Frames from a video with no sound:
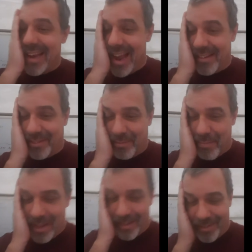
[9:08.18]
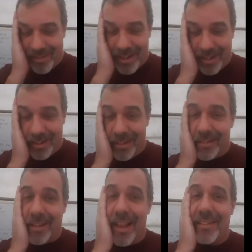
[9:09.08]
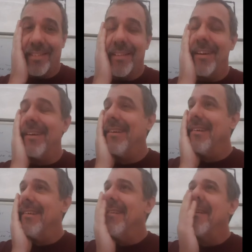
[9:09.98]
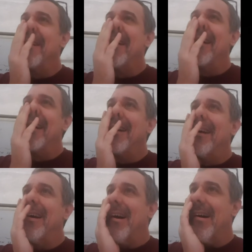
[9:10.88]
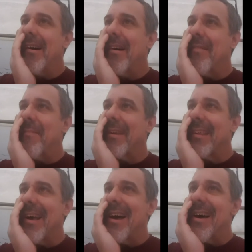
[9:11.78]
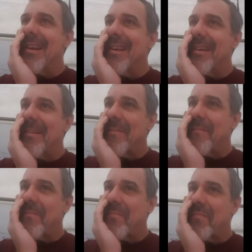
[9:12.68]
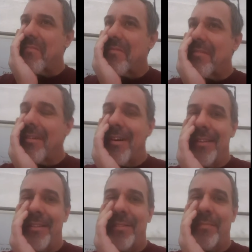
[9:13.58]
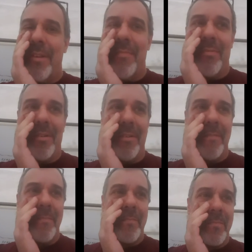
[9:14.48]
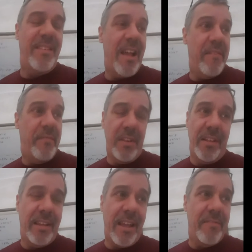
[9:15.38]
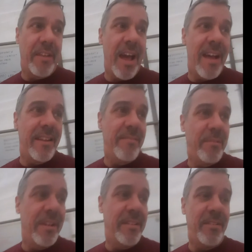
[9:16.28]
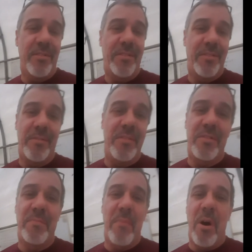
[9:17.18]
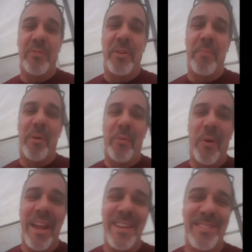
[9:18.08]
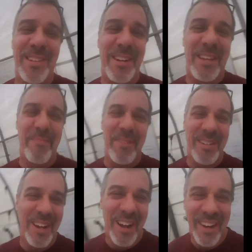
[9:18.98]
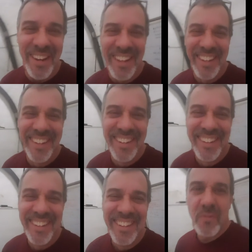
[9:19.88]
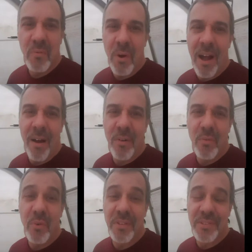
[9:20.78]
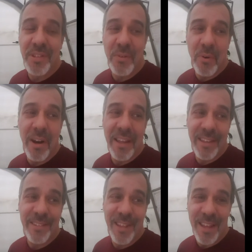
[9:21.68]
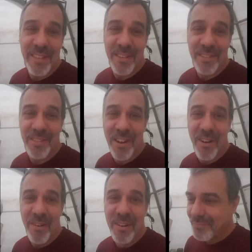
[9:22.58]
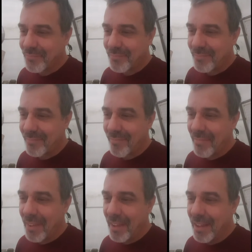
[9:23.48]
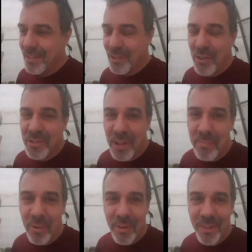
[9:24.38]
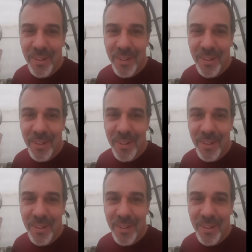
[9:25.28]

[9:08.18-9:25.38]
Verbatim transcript: Don Smith, Nikola Tesla. Oh my God, all these people. I feel like I've got it, man. There's there's multiple ways that it could be done. wow, we'll see where I can take this now. It's so simple,